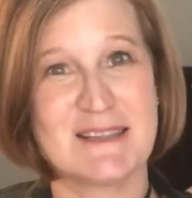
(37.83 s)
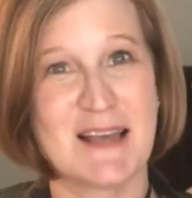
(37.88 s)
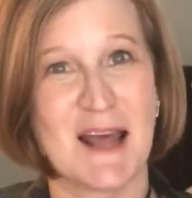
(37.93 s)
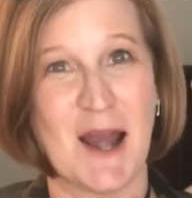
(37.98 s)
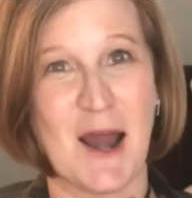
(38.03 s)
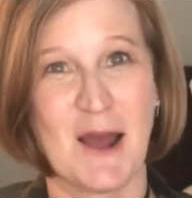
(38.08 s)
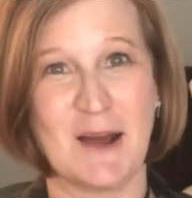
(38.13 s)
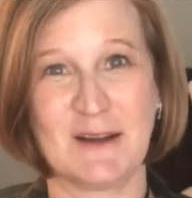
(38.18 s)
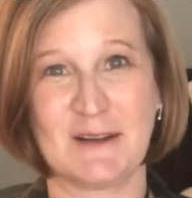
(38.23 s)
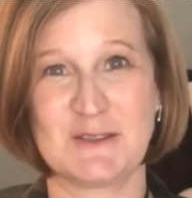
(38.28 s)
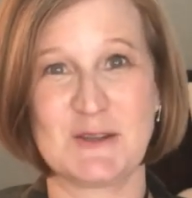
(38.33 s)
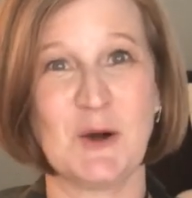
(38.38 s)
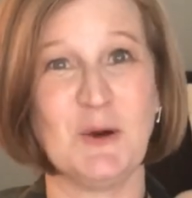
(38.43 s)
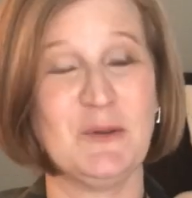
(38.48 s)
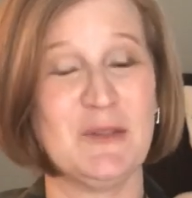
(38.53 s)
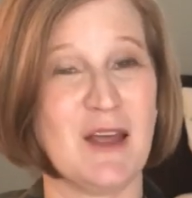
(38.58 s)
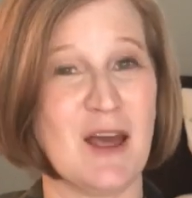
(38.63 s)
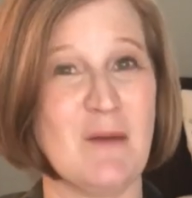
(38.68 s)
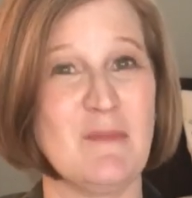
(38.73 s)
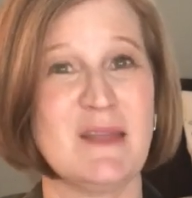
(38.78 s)
And I told
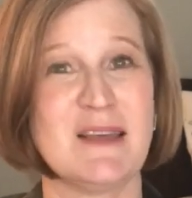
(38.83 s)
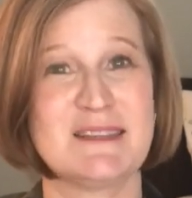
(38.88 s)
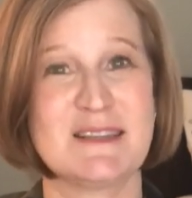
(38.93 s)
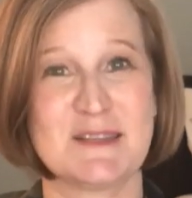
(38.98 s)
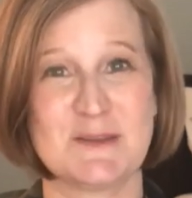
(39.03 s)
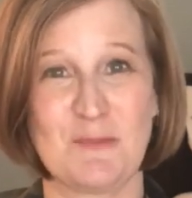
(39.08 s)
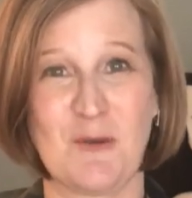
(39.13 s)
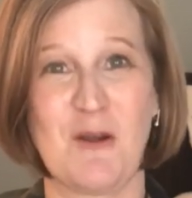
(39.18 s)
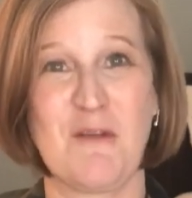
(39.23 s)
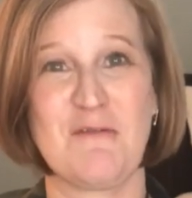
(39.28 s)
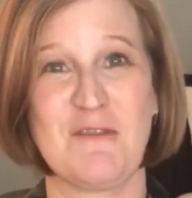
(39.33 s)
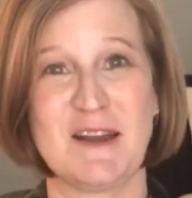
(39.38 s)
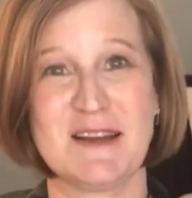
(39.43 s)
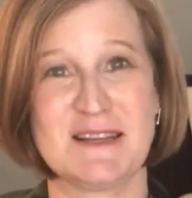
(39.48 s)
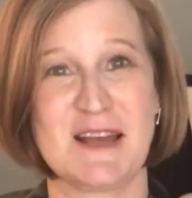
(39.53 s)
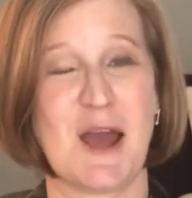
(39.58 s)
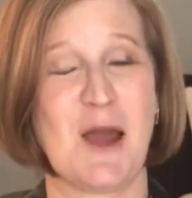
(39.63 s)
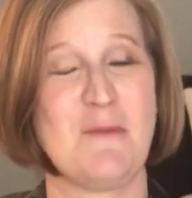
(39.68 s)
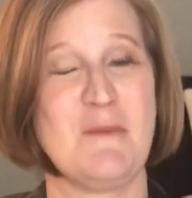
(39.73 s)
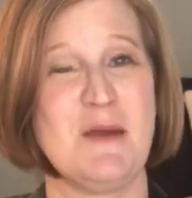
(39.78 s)
them this is perfect
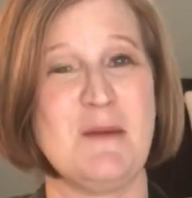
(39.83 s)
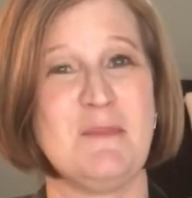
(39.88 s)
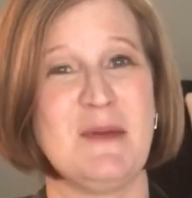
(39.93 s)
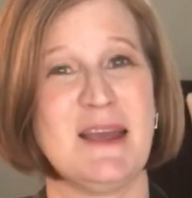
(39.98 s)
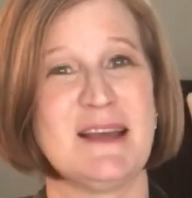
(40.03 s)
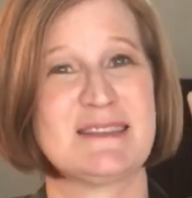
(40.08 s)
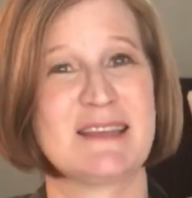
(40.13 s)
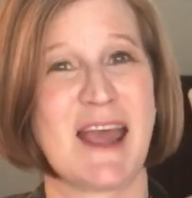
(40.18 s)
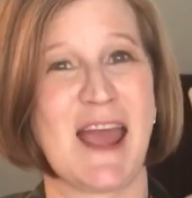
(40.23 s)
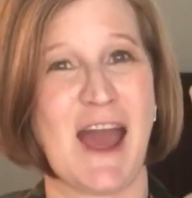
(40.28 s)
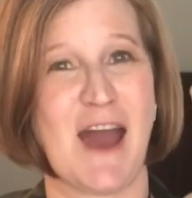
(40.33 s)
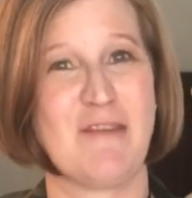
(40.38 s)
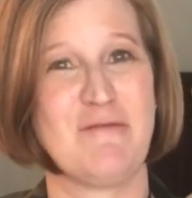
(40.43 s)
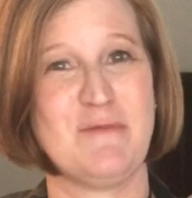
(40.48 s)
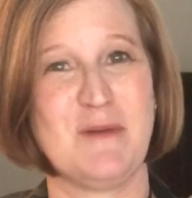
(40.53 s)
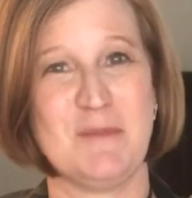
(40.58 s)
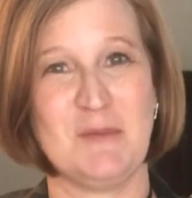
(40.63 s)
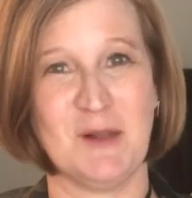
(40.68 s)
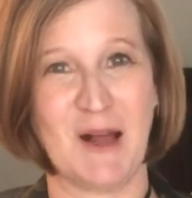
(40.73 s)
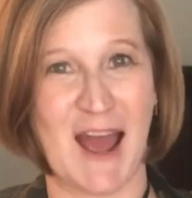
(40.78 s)
timing because I have
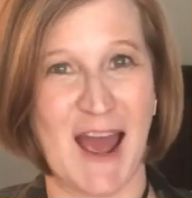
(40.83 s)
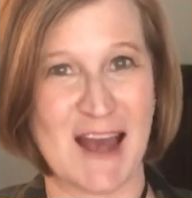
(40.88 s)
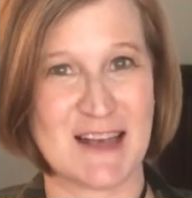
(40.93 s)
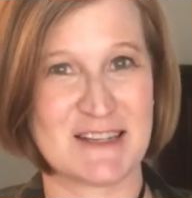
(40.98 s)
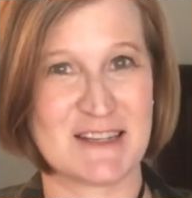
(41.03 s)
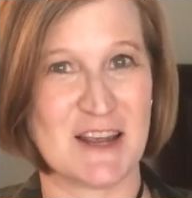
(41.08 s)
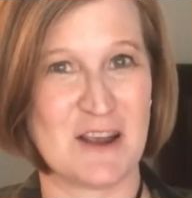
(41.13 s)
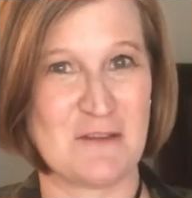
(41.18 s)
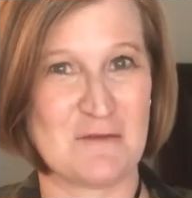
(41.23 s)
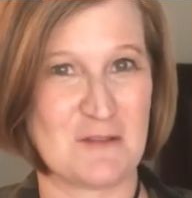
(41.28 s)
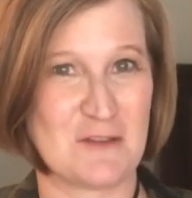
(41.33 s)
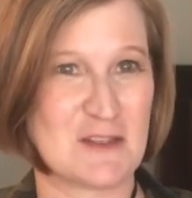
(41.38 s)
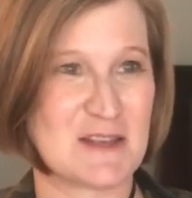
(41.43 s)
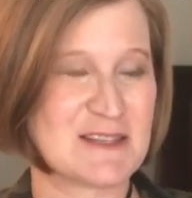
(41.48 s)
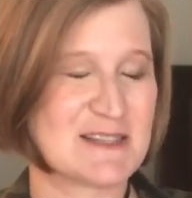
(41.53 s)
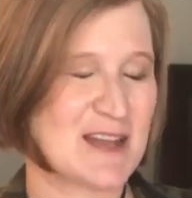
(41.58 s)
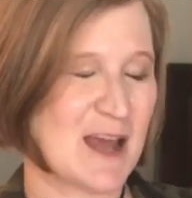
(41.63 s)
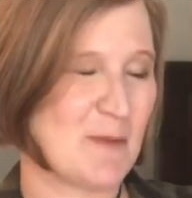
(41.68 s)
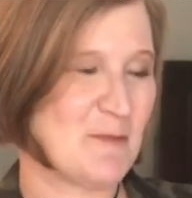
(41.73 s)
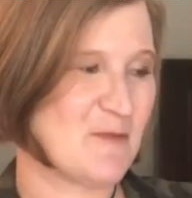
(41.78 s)
people asking for this
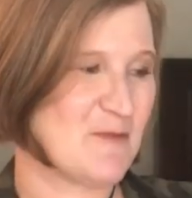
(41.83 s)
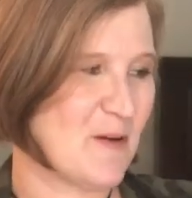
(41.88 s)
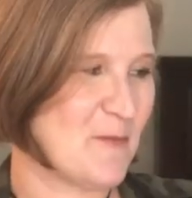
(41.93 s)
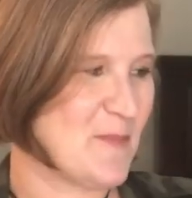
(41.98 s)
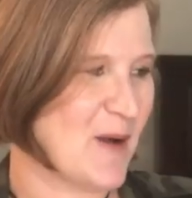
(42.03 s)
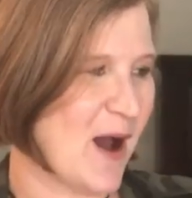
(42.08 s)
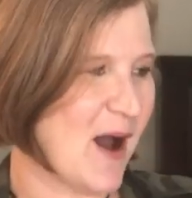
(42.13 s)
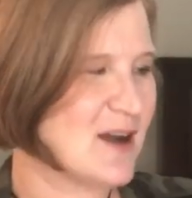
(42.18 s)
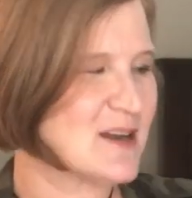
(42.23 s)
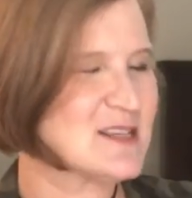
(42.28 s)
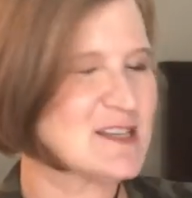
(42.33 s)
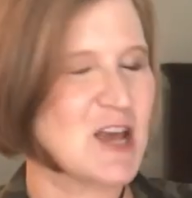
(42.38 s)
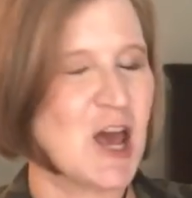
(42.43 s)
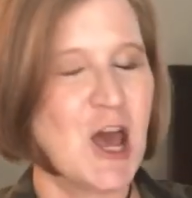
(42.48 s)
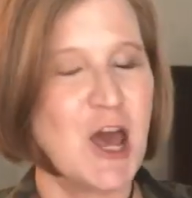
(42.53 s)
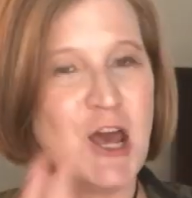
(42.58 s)
type of a box.